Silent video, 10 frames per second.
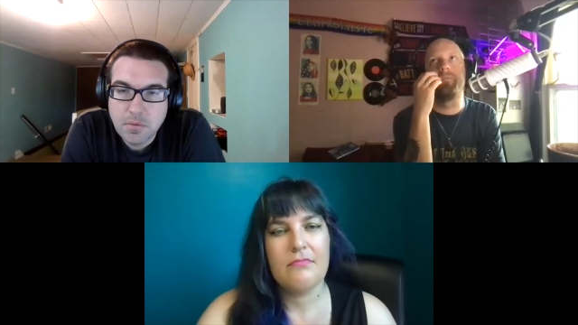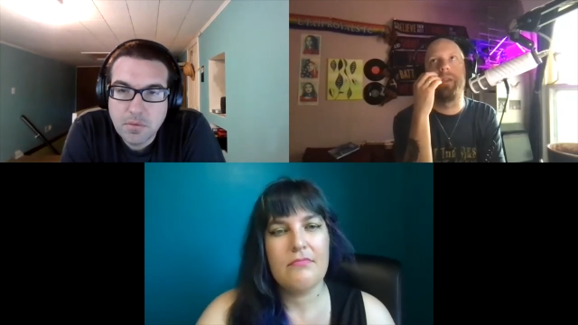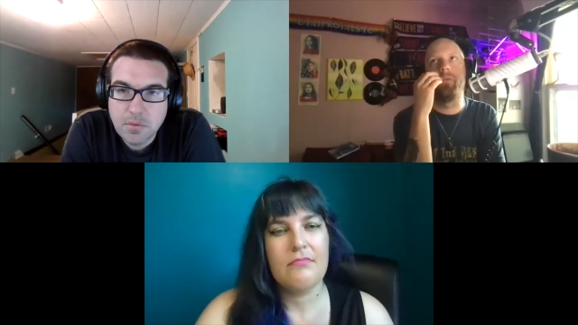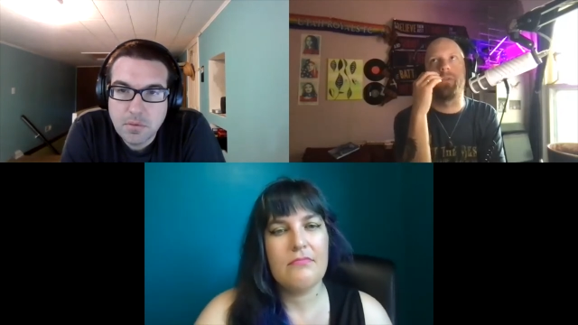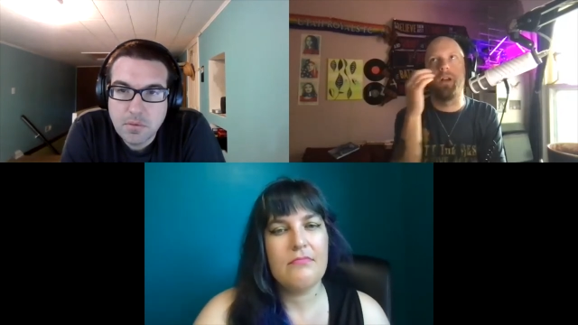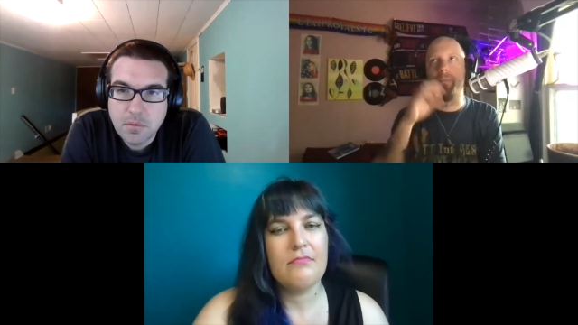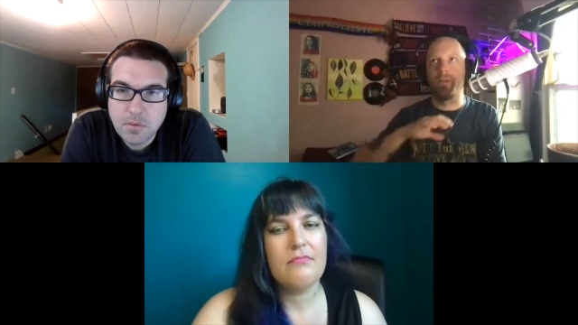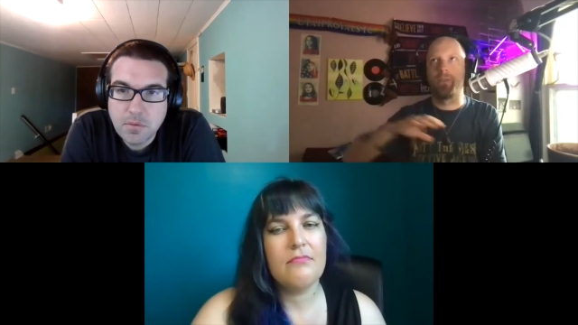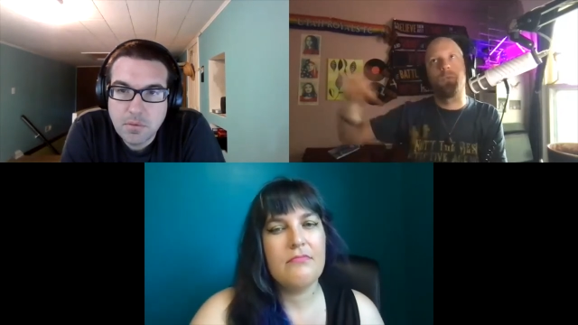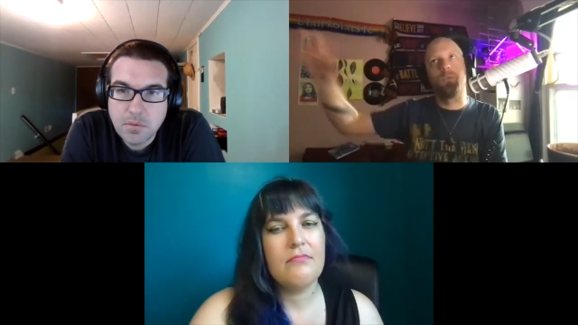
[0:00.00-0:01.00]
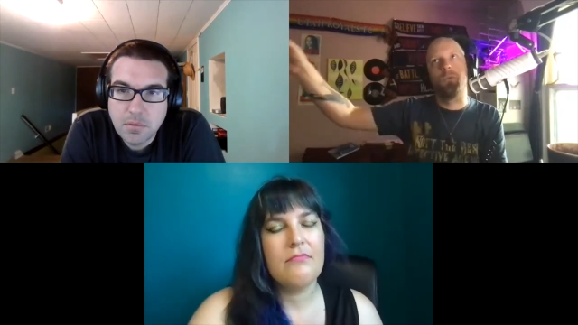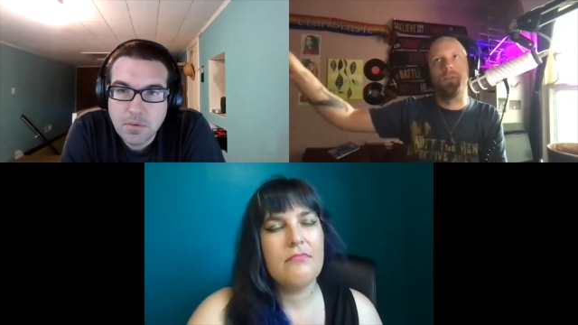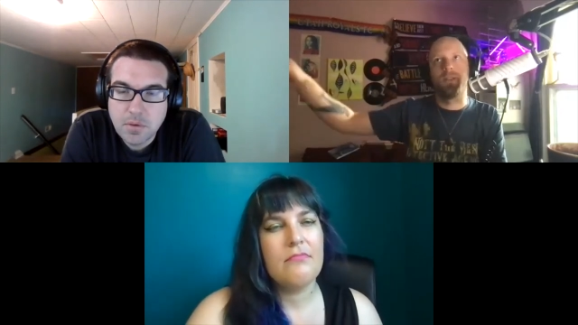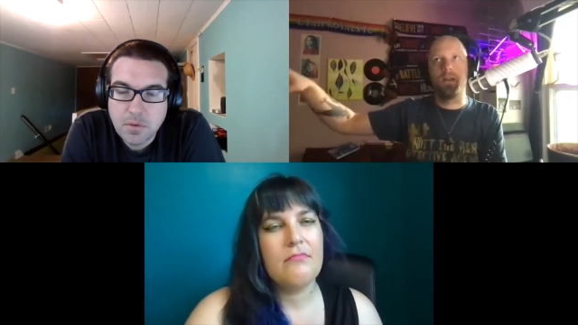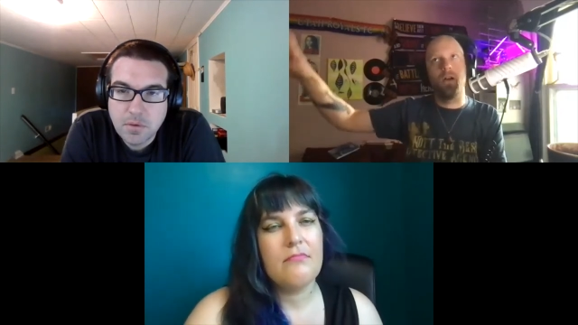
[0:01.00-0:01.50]
Speaker 1: people coming through
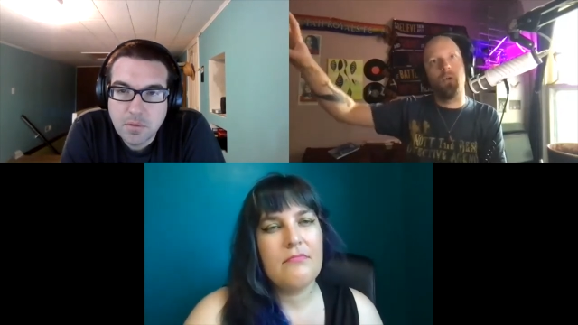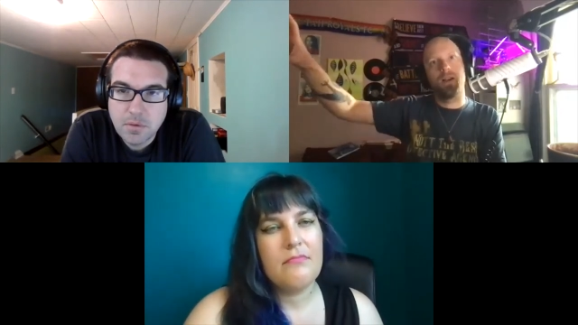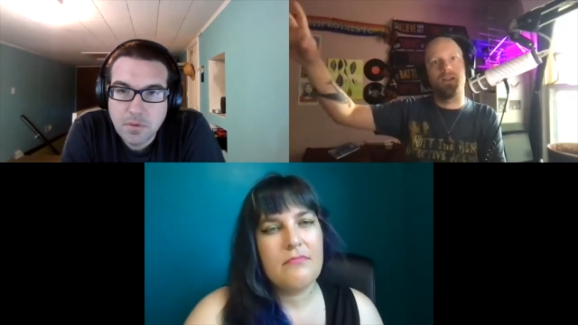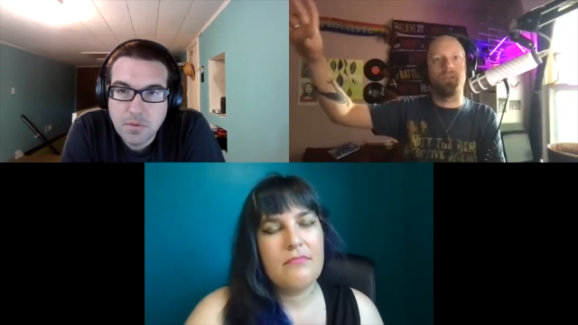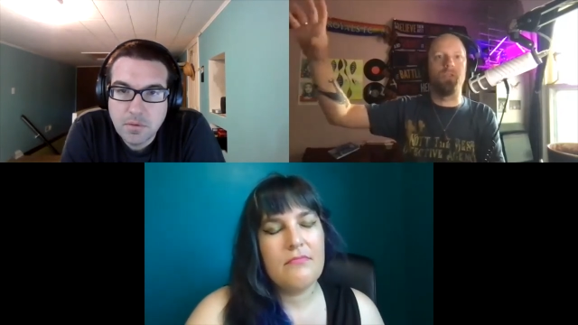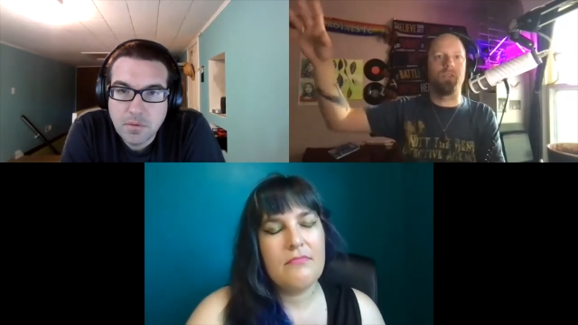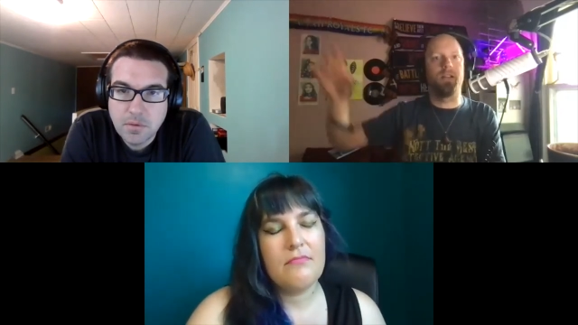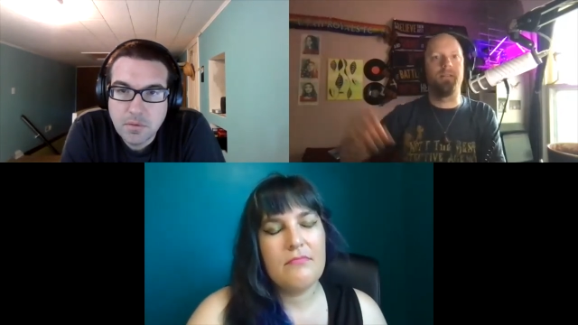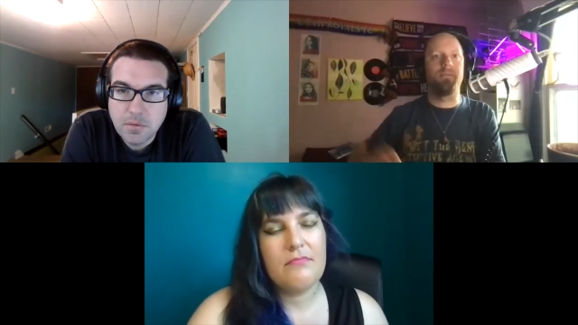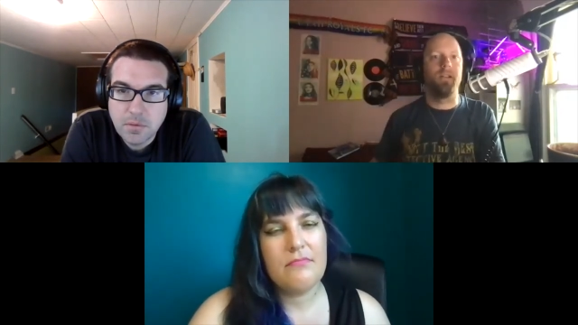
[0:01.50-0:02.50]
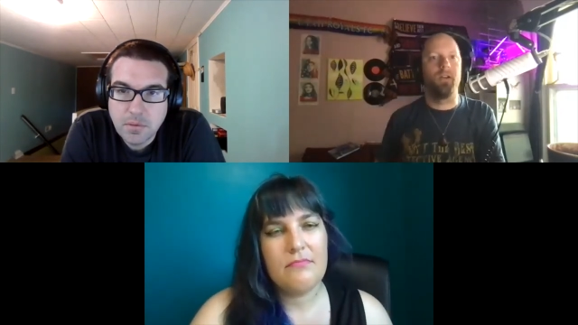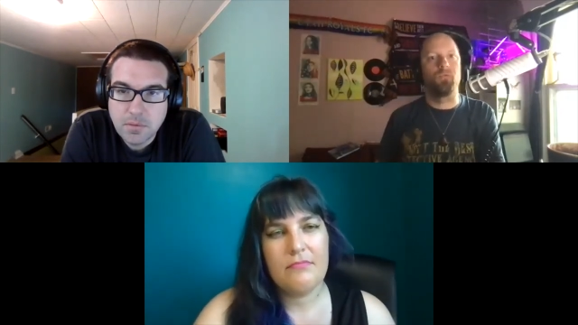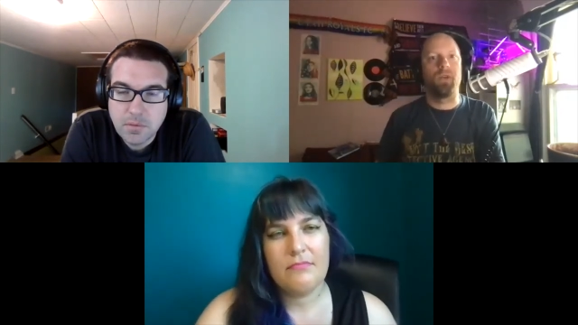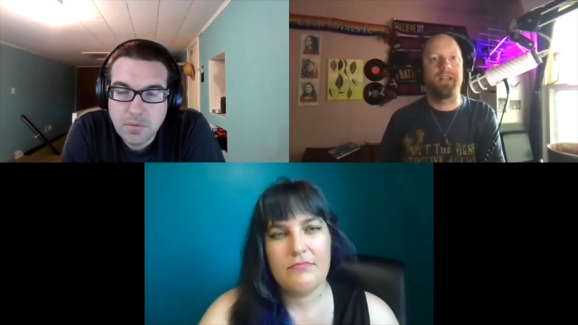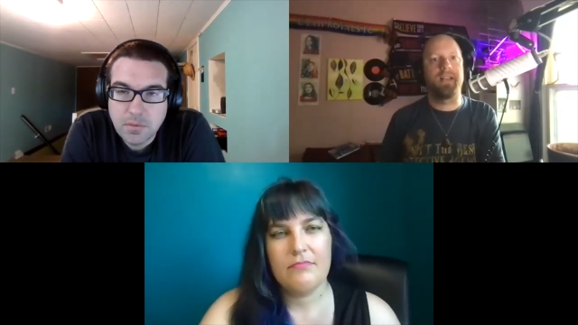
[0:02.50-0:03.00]
and like oh i could use a you know
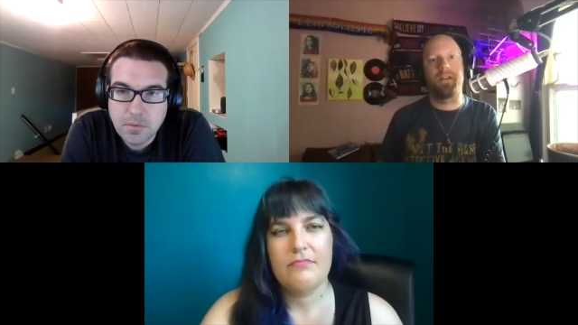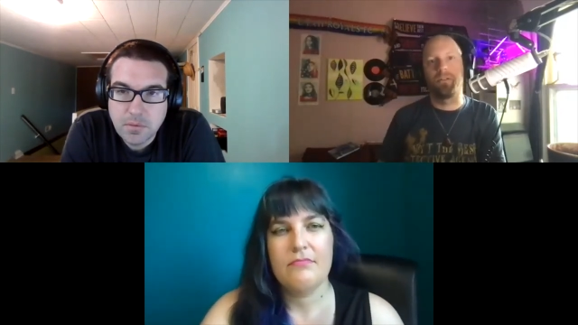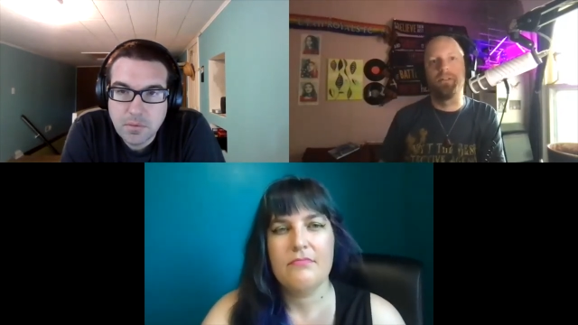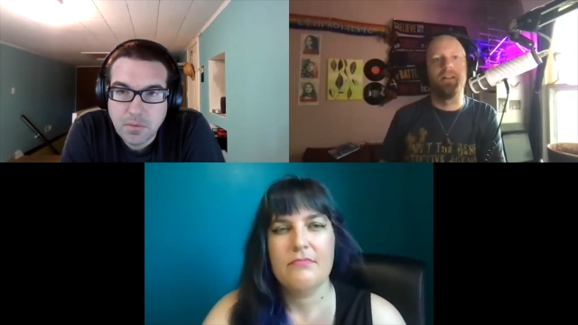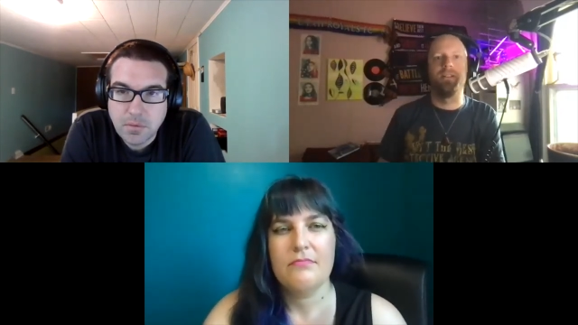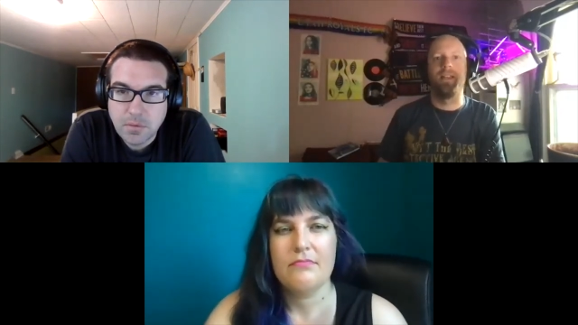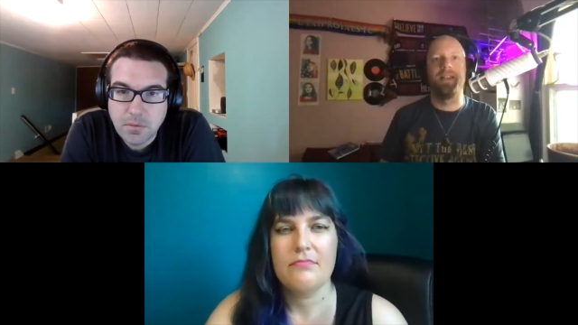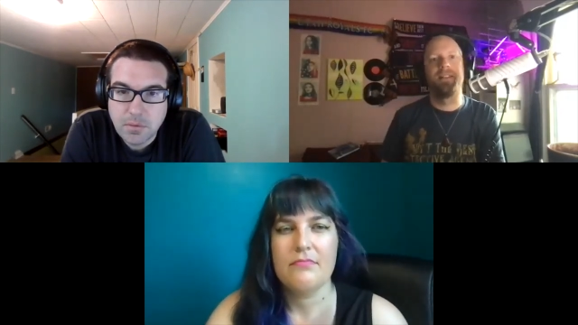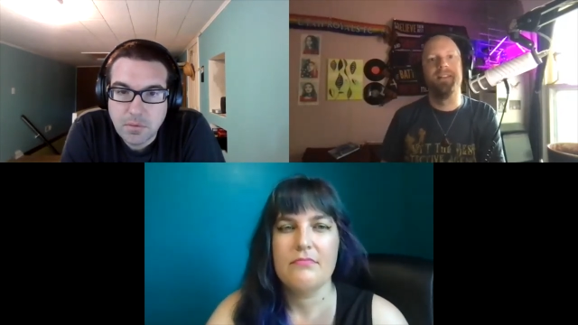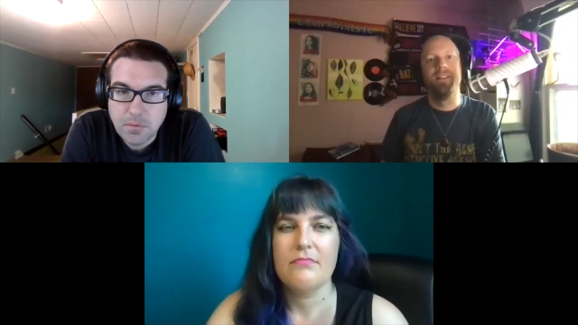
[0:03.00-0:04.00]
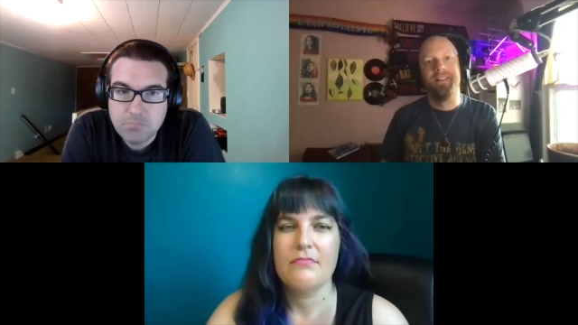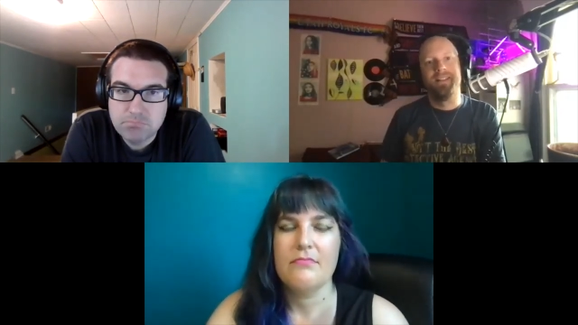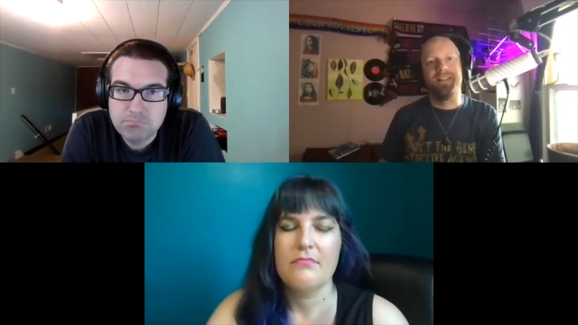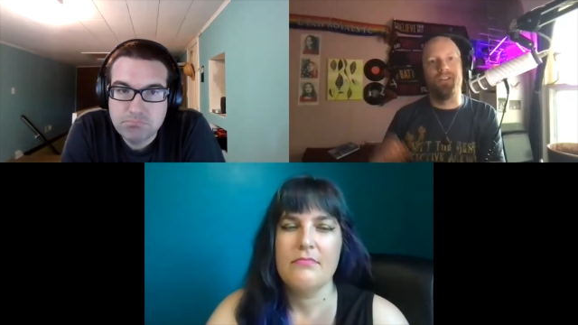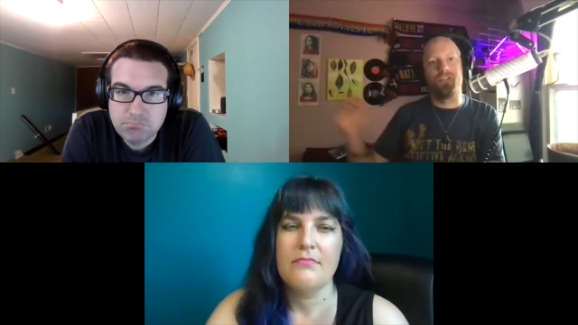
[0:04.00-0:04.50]
radiator and like
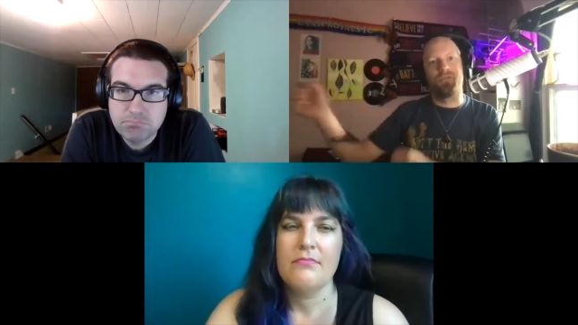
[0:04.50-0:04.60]
you know just